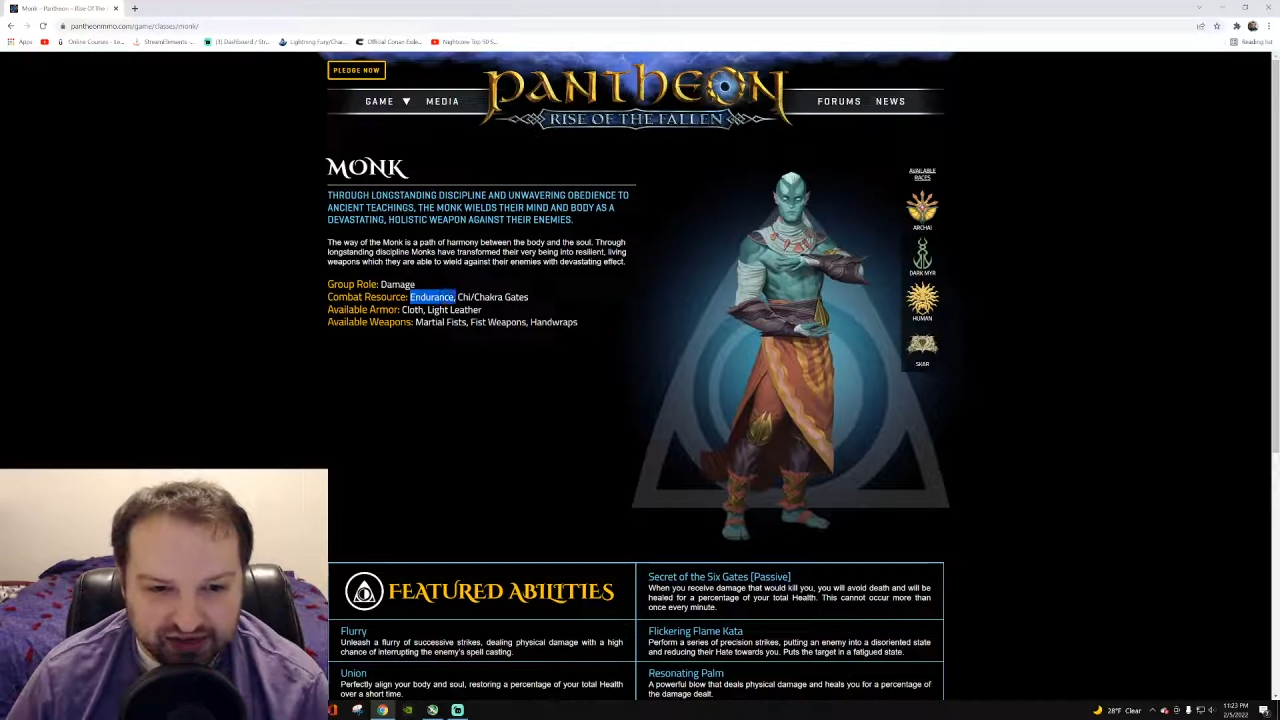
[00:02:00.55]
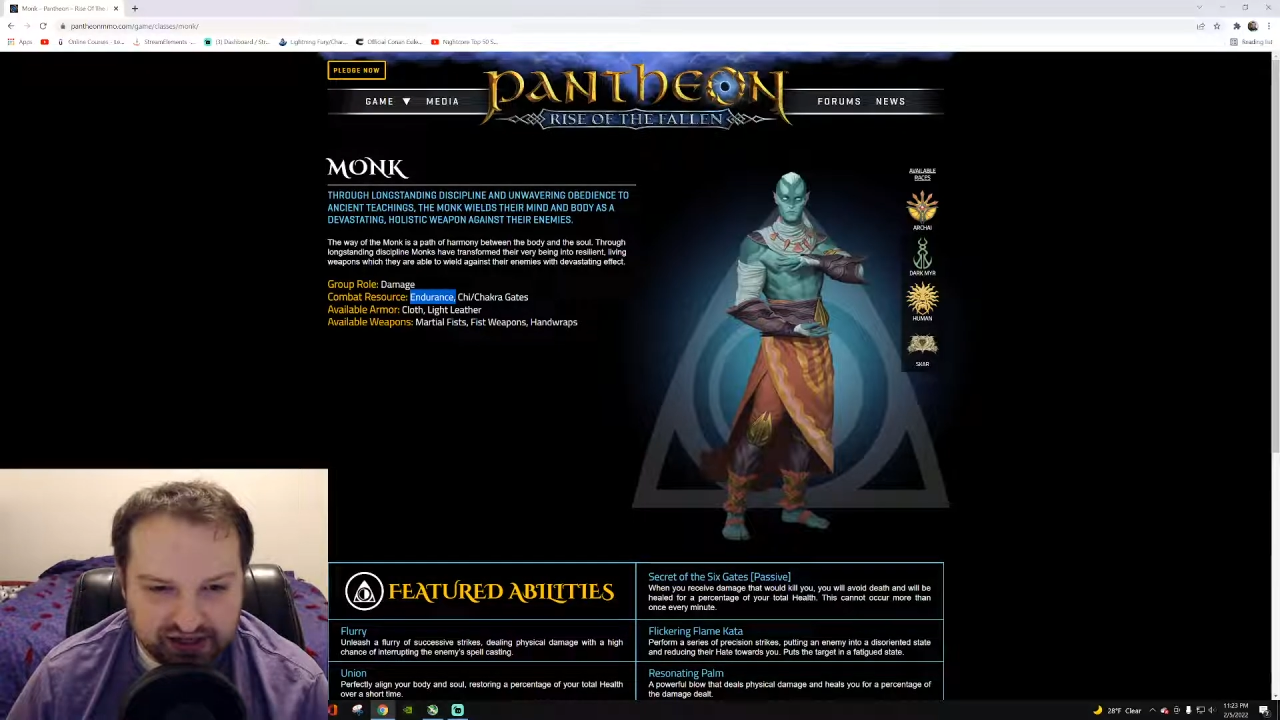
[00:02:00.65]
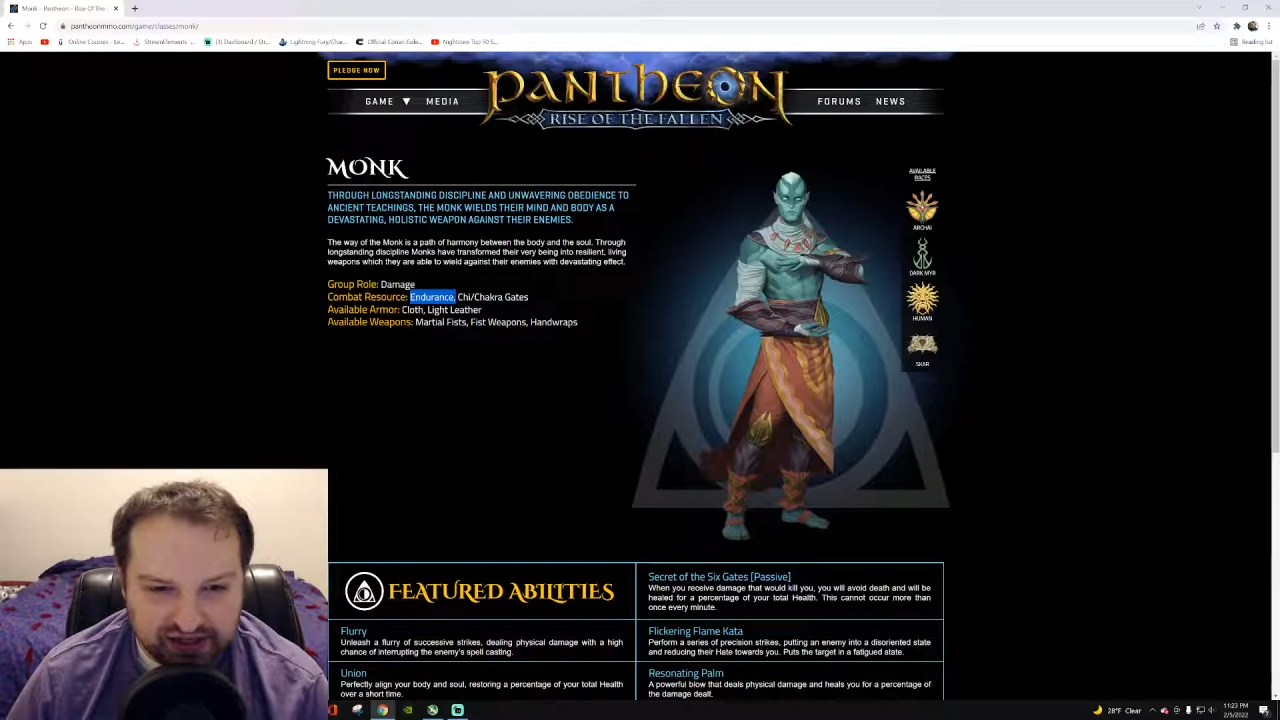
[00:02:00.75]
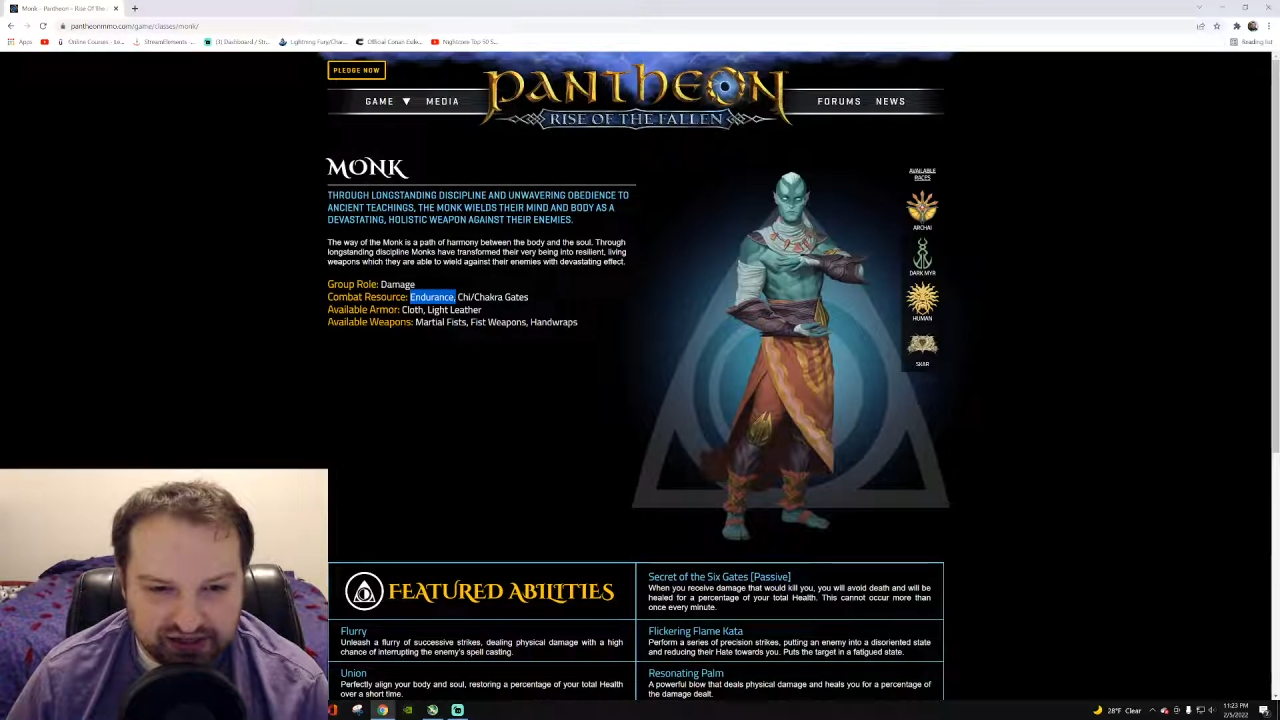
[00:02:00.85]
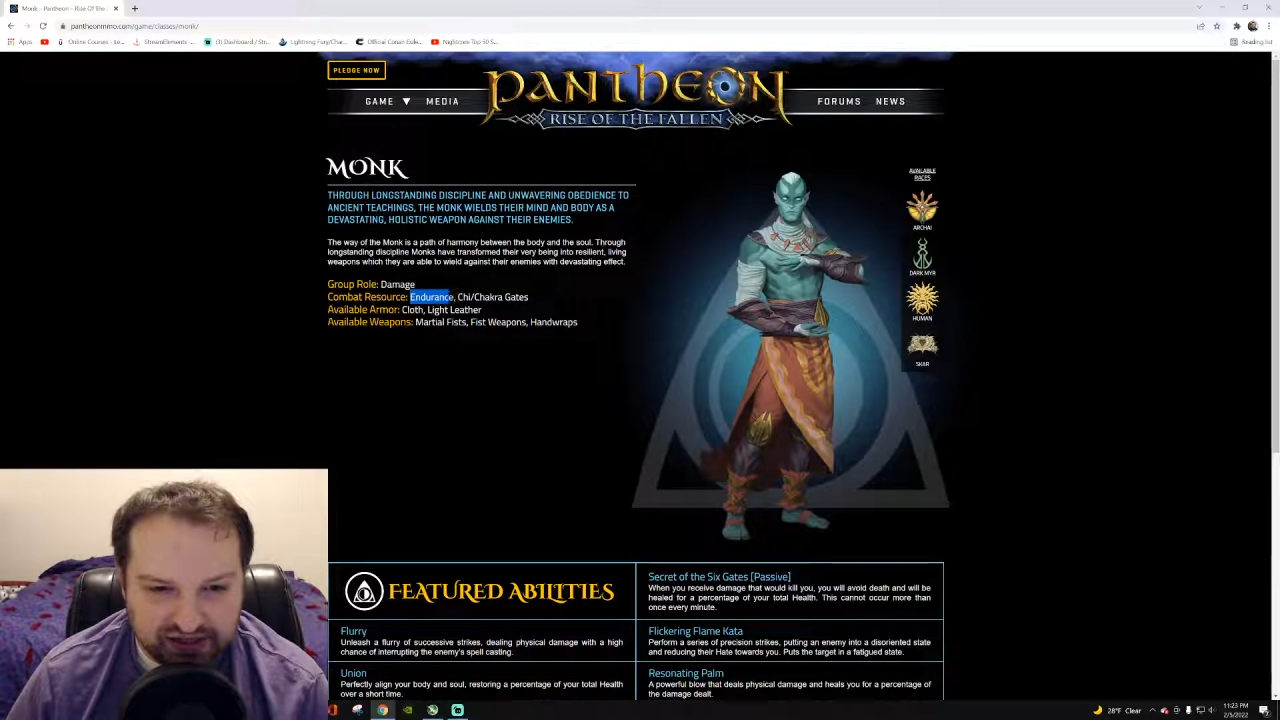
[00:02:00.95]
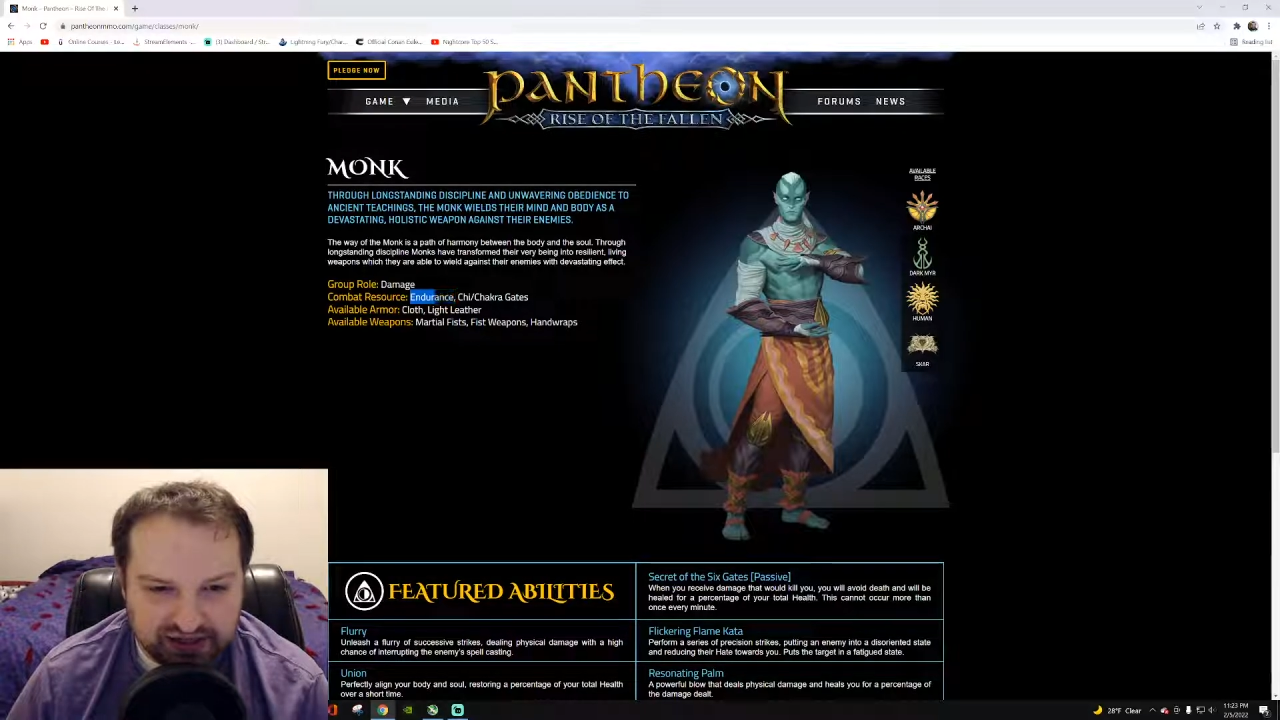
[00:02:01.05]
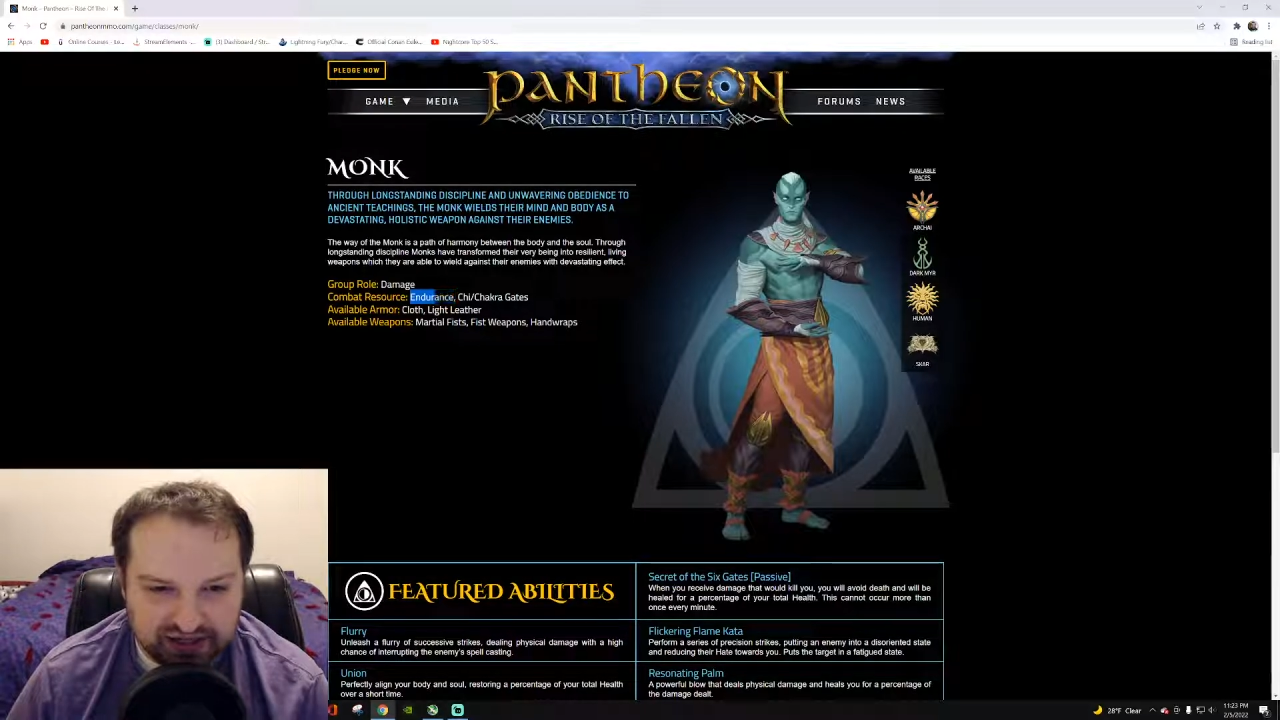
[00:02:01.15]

gets